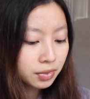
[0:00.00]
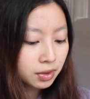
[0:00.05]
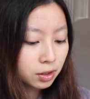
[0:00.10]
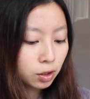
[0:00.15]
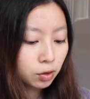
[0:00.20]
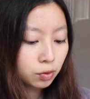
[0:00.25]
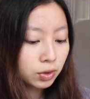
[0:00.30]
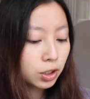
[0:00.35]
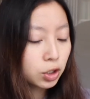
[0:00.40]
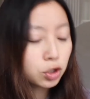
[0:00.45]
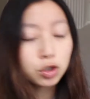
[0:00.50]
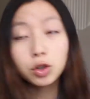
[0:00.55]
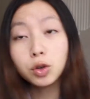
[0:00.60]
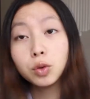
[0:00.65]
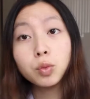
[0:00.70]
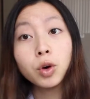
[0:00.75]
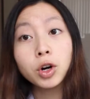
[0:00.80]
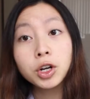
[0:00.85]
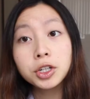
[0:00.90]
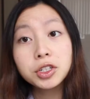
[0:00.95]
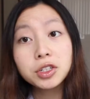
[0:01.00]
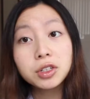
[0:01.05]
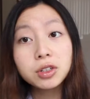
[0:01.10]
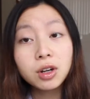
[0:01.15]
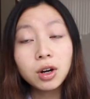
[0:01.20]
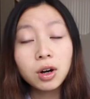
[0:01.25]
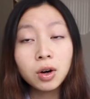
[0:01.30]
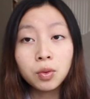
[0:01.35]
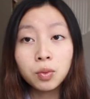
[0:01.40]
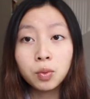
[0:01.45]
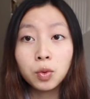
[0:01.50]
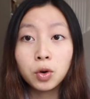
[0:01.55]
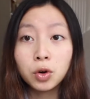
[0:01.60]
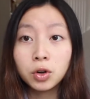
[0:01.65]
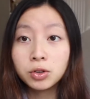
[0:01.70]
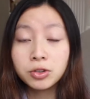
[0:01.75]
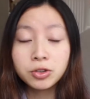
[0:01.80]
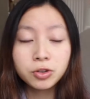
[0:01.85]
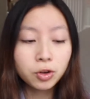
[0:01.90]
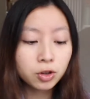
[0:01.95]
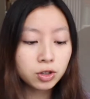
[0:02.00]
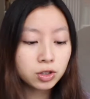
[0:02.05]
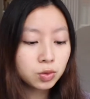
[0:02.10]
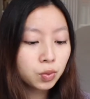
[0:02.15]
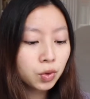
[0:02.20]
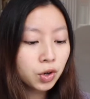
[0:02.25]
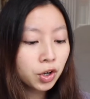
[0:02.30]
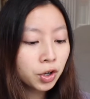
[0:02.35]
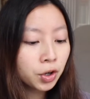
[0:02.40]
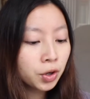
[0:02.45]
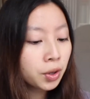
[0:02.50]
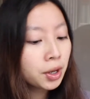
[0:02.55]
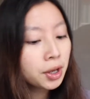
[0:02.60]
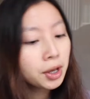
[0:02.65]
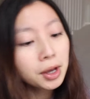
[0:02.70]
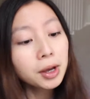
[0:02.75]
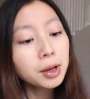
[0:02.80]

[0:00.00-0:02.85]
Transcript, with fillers: Not really sure what awards those were,